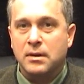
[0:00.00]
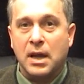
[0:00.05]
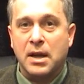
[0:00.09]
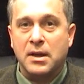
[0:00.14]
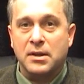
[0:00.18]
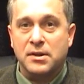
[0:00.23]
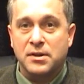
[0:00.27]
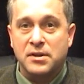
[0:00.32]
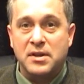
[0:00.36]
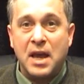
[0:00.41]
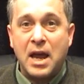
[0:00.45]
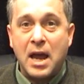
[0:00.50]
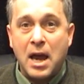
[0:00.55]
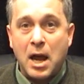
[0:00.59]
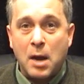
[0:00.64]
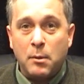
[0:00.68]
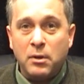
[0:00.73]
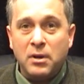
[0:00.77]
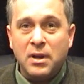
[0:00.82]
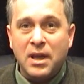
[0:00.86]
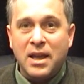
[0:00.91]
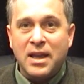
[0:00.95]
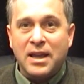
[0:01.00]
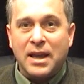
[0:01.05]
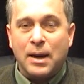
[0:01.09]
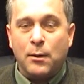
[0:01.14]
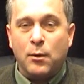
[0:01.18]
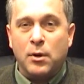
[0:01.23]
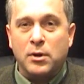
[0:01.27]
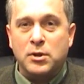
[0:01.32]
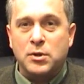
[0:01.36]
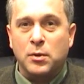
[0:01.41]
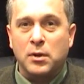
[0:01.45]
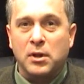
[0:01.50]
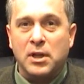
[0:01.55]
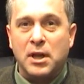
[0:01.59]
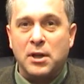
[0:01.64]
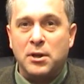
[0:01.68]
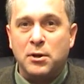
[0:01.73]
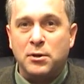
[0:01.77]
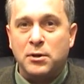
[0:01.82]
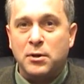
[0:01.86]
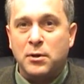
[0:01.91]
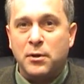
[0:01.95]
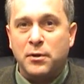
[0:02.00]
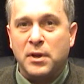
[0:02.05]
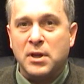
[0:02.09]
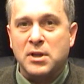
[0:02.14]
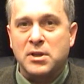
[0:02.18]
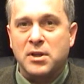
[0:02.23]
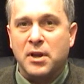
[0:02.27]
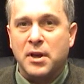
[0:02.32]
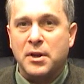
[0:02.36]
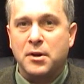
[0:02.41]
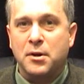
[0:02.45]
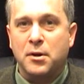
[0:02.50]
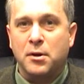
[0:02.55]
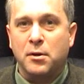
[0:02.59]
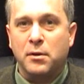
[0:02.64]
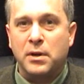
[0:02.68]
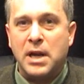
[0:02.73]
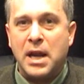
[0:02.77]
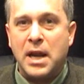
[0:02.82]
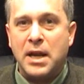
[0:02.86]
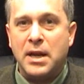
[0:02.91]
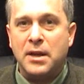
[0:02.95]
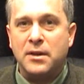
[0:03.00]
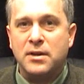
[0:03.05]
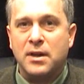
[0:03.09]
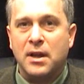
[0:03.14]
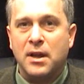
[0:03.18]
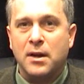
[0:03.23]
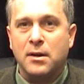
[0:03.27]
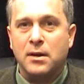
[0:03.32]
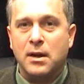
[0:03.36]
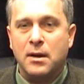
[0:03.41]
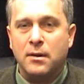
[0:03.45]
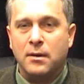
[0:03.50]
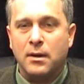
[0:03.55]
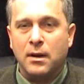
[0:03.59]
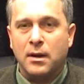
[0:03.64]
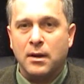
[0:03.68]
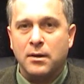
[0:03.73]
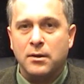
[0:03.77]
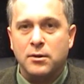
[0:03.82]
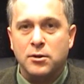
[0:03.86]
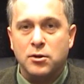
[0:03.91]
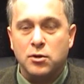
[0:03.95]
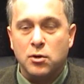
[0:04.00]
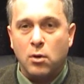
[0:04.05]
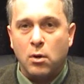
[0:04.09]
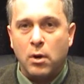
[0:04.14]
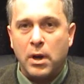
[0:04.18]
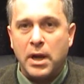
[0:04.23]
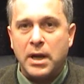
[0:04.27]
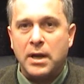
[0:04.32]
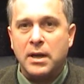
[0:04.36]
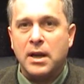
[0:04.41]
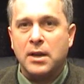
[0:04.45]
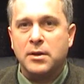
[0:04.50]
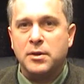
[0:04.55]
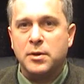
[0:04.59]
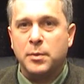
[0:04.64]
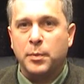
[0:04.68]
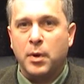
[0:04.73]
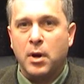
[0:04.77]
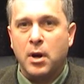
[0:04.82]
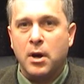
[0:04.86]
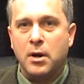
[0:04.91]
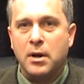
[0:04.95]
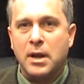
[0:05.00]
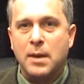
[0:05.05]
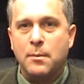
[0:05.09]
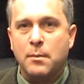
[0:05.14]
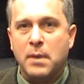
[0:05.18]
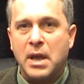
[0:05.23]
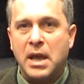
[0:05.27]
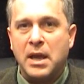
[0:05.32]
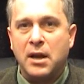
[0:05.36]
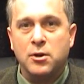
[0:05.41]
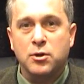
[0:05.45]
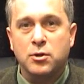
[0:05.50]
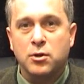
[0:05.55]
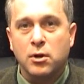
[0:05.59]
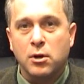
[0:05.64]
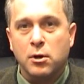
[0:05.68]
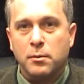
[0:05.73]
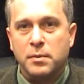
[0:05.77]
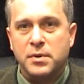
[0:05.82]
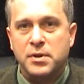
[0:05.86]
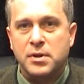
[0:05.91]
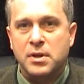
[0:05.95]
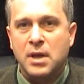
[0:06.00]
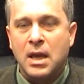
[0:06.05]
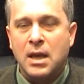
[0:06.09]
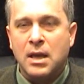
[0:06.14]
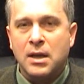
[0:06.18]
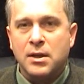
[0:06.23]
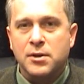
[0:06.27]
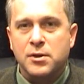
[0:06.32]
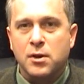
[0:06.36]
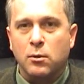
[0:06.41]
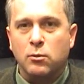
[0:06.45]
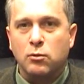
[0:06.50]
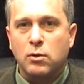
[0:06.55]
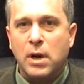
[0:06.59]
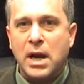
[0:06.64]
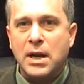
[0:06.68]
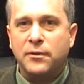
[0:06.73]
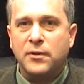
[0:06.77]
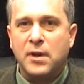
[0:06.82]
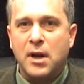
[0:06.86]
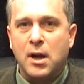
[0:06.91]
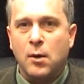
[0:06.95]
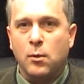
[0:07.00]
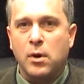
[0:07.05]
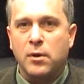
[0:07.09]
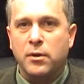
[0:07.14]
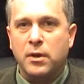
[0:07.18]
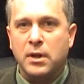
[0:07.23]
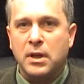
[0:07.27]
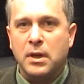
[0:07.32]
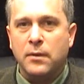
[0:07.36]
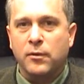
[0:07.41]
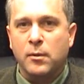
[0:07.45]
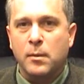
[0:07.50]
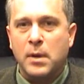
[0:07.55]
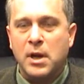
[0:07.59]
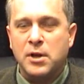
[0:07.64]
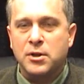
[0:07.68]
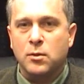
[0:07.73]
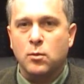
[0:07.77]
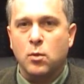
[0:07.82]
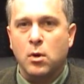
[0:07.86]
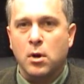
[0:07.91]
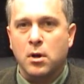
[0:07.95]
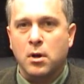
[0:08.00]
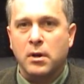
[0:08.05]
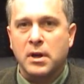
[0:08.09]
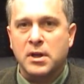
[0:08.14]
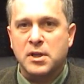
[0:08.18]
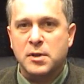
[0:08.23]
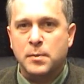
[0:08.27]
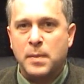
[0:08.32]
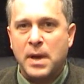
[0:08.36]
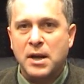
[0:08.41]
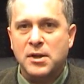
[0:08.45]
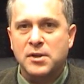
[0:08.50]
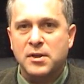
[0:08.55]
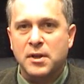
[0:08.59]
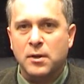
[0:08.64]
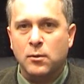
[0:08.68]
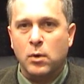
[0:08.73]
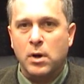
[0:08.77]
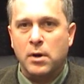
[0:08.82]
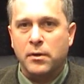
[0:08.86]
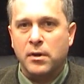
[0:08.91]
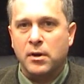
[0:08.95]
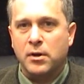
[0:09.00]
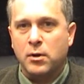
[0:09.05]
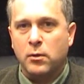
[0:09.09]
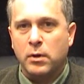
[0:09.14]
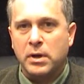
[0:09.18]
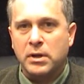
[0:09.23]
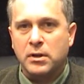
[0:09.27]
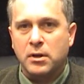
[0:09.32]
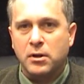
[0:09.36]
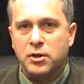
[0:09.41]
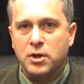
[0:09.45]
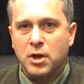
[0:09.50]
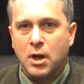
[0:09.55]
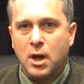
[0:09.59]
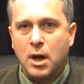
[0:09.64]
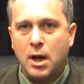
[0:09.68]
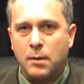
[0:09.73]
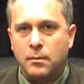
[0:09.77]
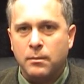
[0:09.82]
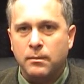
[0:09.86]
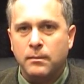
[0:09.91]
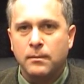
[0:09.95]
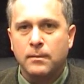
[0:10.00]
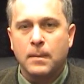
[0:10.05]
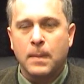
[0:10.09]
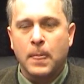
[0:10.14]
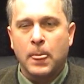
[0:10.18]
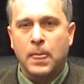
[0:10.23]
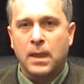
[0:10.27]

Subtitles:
I guess, tab, which will let you do things like create and join and depart and manage groups. So right there where the information worker expects it, where they're doing their job,